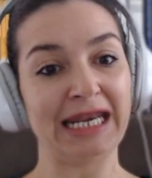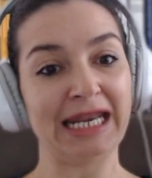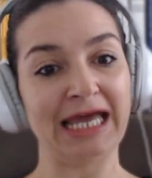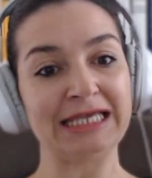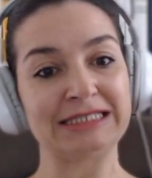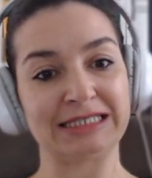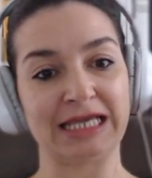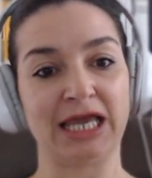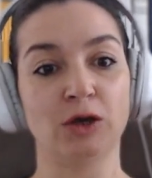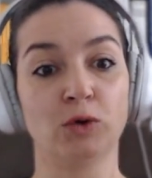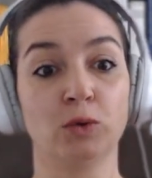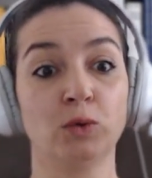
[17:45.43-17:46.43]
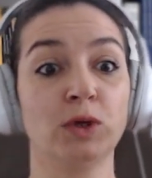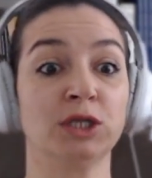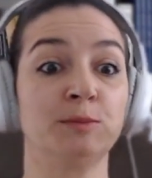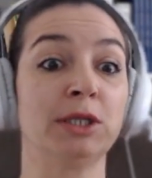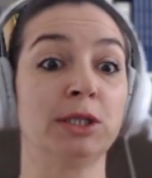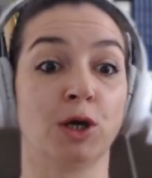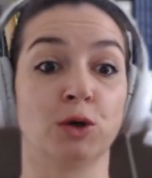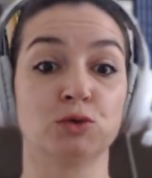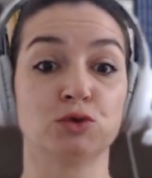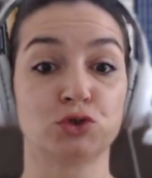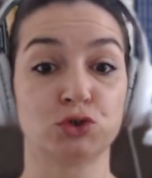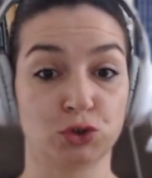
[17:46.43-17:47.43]
I say who it
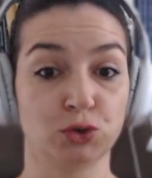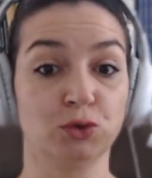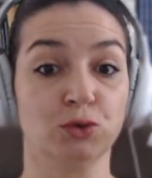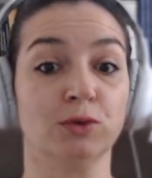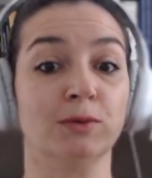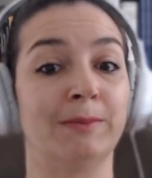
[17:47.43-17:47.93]
belongs to,